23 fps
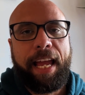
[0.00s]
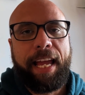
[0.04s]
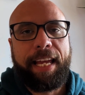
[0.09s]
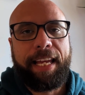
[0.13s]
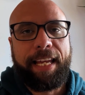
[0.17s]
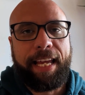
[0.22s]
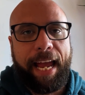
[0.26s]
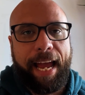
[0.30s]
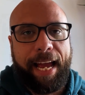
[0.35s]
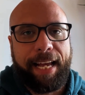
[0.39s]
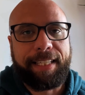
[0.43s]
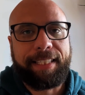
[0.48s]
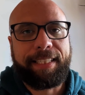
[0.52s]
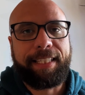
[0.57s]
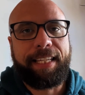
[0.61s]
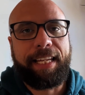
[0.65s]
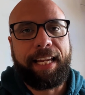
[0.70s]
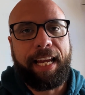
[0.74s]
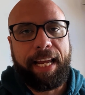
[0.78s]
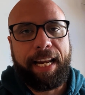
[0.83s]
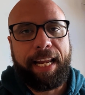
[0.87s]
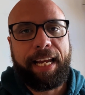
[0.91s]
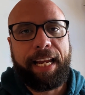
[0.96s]
yes,
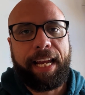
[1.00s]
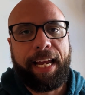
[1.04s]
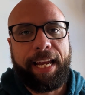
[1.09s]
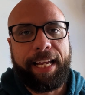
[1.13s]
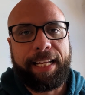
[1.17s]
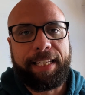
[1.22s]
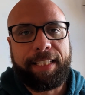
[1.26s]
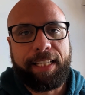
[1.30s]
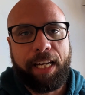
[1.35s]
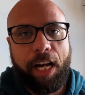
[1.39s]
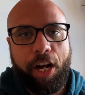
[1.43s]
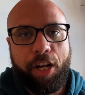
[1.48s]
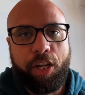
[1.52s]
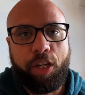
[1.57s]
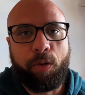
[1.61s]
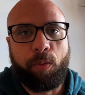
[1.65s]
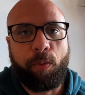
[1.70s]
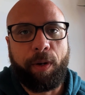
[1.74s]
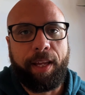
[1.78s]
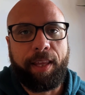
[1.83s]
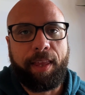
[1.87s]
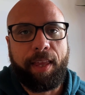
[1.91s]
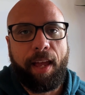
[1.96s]
getting in touch
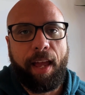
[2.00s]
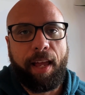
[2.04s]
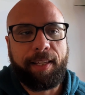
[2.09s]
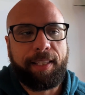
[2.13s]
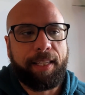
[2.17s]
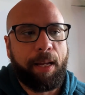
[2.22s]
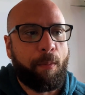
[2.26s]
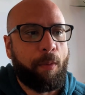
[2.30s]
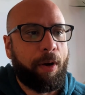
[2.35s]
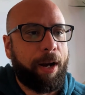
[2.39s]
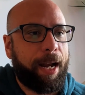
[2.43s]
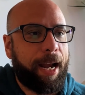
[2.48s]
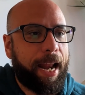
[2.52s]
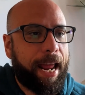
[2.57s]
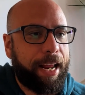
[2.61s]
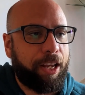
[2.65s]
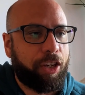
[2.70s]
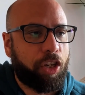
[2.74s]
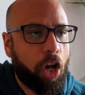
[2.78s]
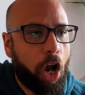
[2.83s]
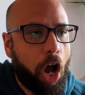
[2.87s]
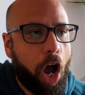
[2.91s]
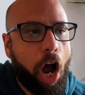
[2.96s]
with someone in
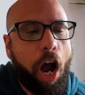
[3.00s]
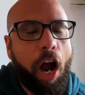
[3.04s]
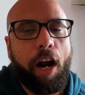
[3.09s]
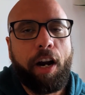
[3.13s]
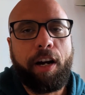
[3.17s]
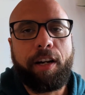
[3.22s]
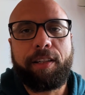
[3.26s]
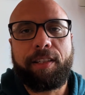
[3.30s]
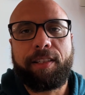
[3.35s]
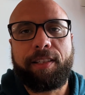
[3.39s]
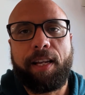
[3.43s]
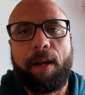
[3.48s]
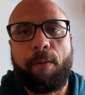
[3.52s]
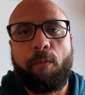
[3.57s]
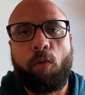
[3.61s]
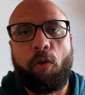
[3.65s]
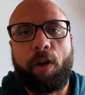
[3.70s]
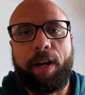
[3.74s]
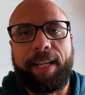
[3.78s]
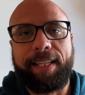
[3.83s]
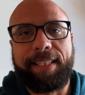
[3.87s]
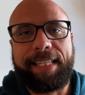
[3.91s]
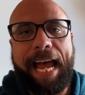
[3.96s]
HR,
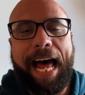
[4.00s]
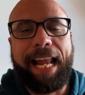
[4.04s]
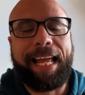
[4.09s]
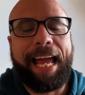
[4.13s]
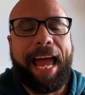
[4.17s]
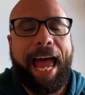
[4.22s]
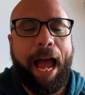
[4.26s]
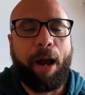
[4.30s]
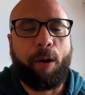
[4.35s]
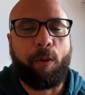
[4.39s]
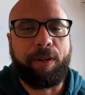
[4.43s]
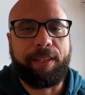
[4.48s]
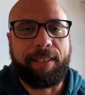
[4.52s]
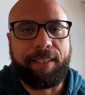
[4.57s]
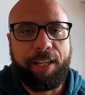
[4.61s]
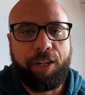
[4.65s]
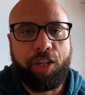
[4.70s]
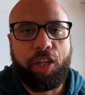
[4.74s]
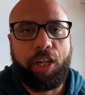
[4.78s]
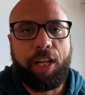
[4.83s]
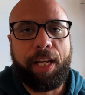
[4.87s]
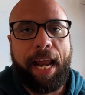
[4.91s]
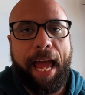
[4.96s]
someone in talent
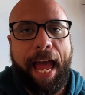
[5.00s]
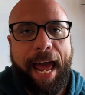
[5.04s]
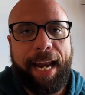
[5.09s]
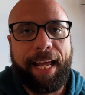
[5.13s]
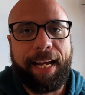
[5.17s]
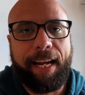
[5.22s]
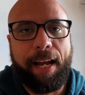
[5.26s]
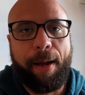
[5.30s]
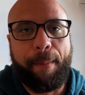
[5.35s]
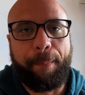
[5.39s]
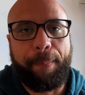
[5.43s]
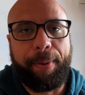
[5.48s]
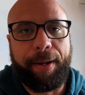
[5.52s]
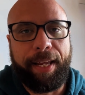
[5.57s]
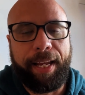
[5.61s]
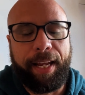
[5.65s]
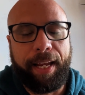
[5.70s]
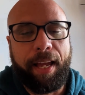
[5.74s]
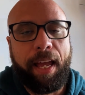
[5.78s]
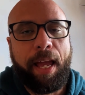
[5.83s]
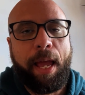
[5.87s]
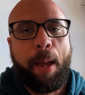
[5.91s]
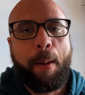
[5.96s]
acquisition at a
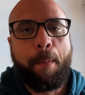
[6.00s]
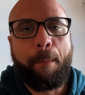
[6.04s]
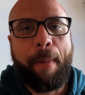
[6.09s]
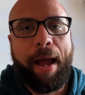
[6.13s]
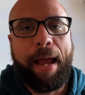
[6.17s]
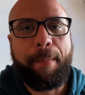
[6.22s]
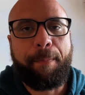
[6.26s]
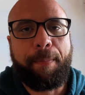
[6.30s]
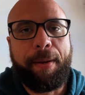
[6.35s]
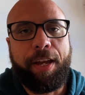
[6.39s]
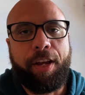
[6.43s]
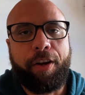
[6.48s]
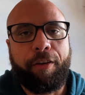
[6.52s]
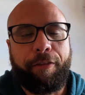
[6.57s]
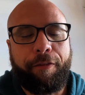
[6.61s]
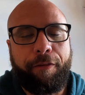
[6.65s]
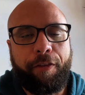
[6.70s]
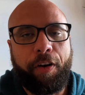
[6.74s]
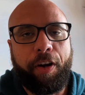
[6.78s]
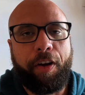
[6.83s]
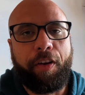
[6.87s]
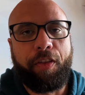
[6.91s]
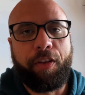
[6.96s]
company might be your
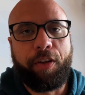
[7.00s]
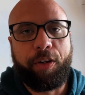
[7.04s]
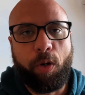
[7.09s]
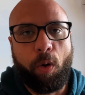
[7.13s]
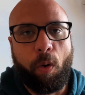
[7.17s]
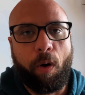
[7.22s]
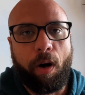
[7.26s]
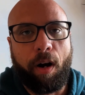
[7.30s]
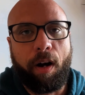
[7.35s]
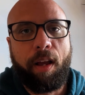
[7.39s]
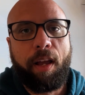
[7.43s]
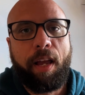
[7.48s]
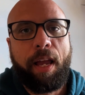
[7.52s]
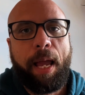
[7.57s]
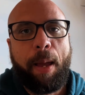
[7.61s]
foot in the door,